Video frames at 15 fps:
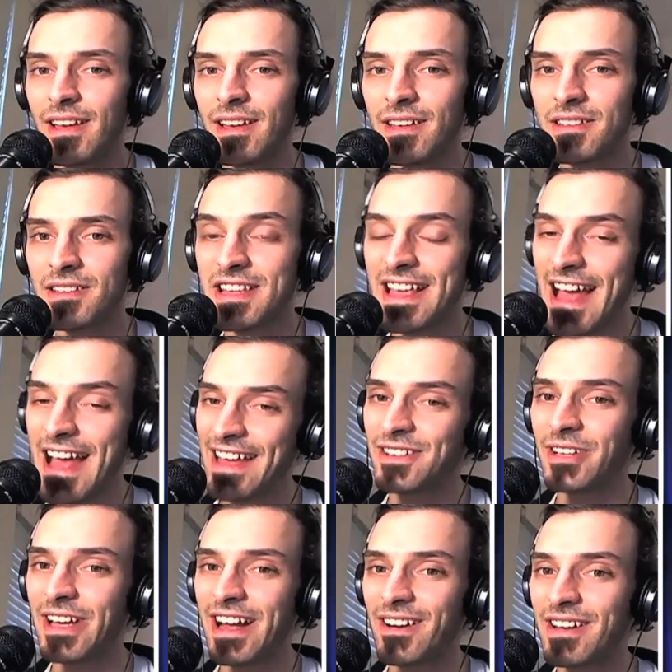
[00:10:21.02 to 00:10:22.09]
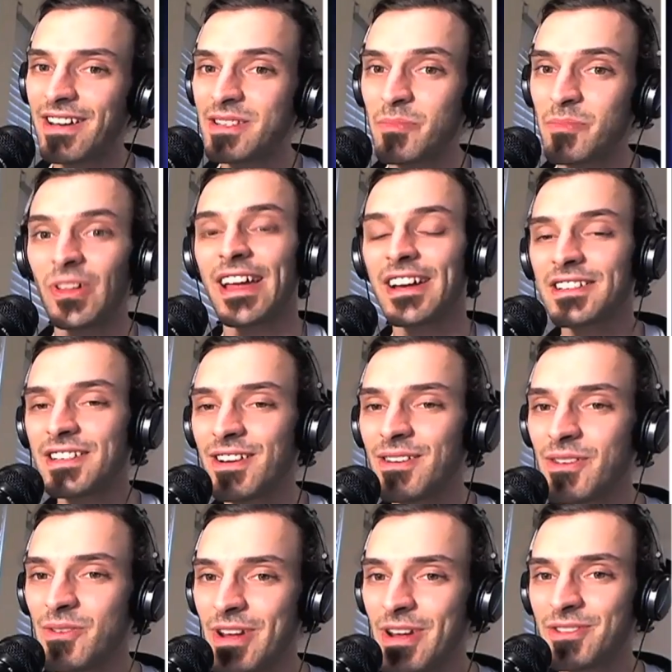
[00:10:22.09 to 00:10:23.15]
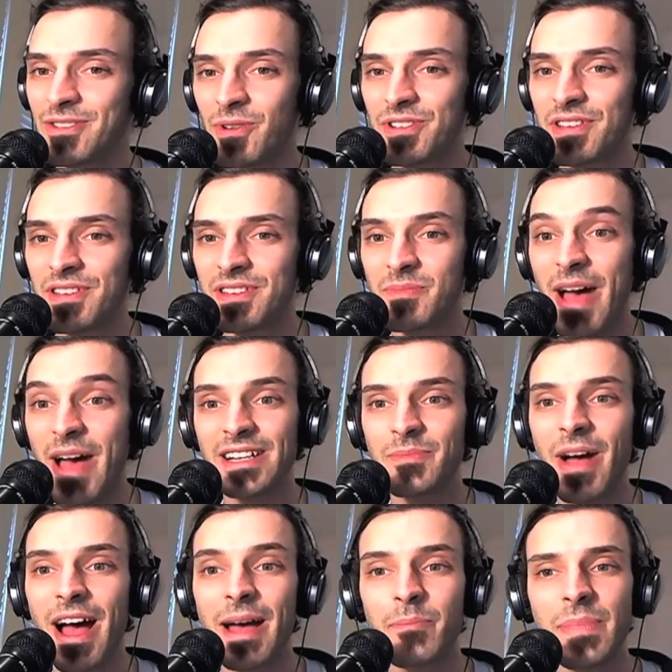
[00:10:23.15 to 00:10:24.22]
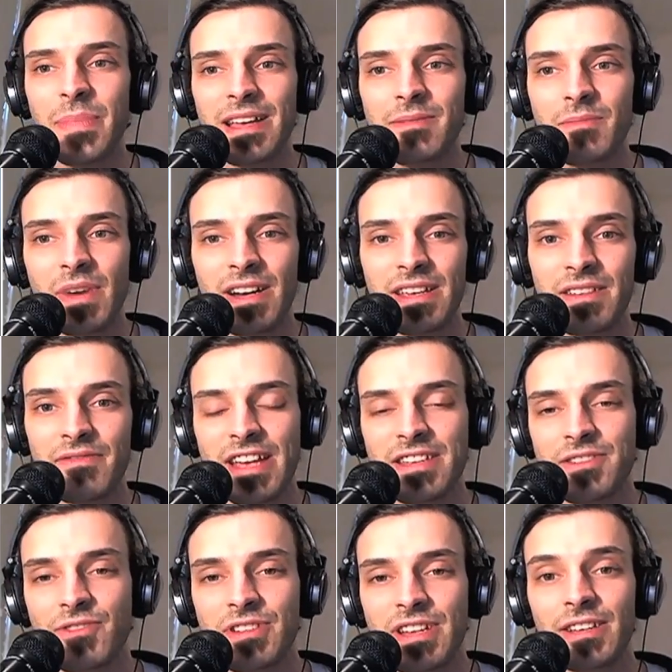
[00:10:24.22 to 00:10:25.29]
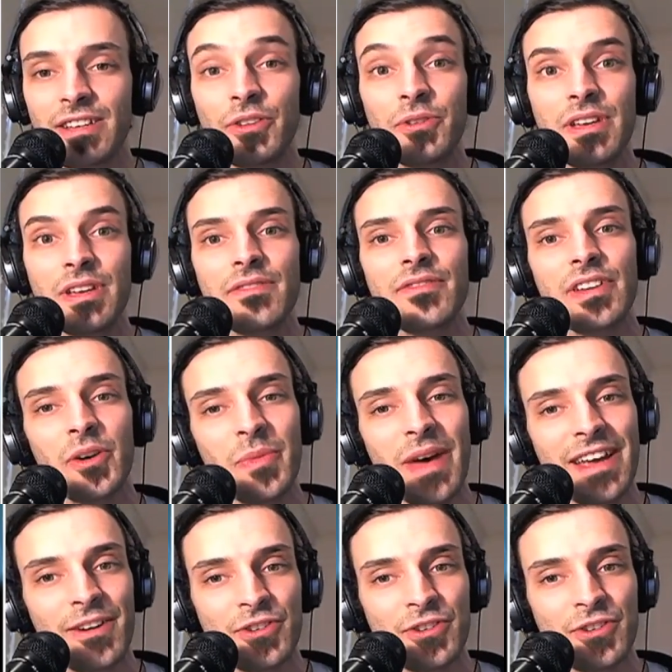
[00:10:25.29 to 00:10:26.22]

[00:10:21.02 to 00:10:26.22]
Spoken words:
Seattle area's Planetary Resources, backed by big money investors including filmmaker